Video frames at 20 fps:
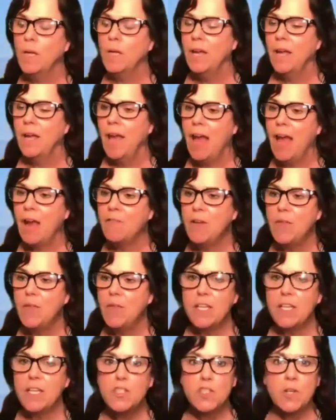everything
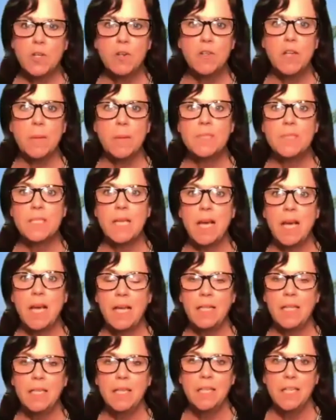is turned
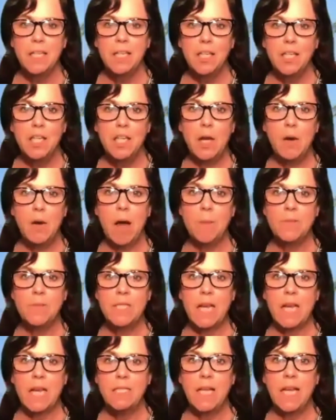upside
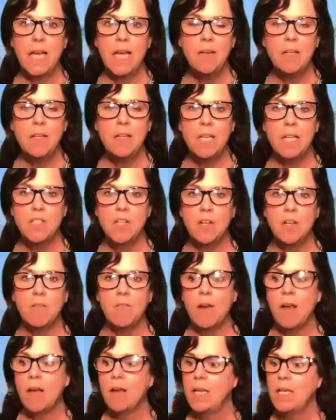down. And I turn
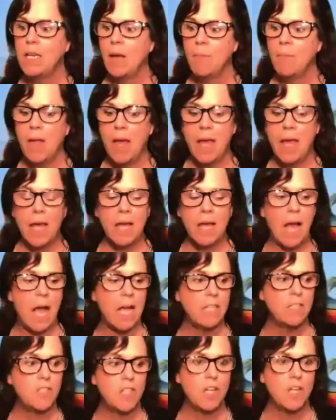around and I
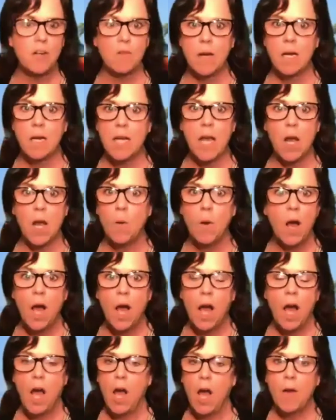turn around and go,
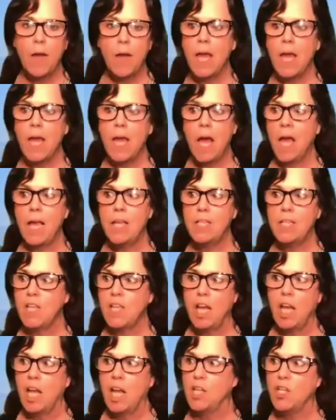okay, guys,
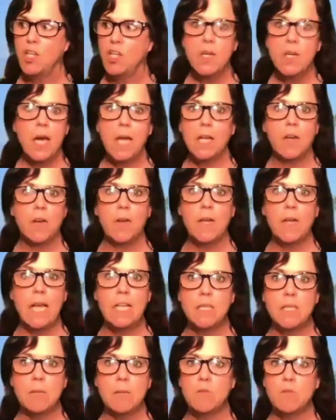you got to create
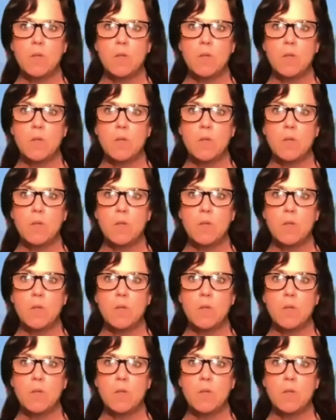some sort of